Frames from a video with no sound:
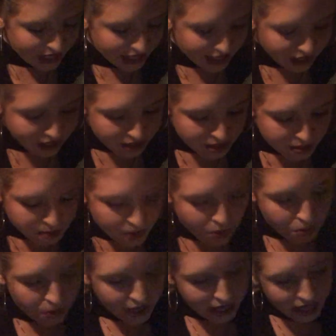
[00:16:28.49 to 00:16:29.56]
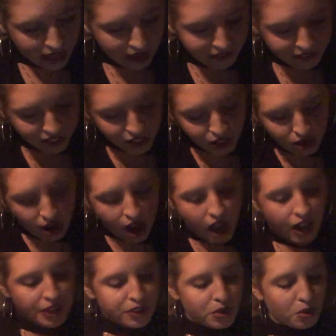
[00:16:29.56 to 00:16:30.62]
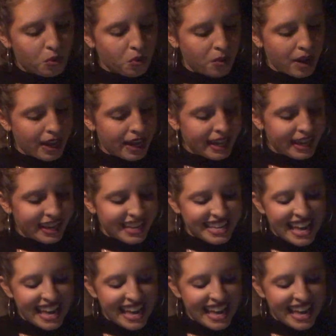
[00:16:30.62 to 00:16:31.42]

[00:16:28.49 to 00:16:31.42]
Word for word: they could just be waiting. I feel like you're on your way.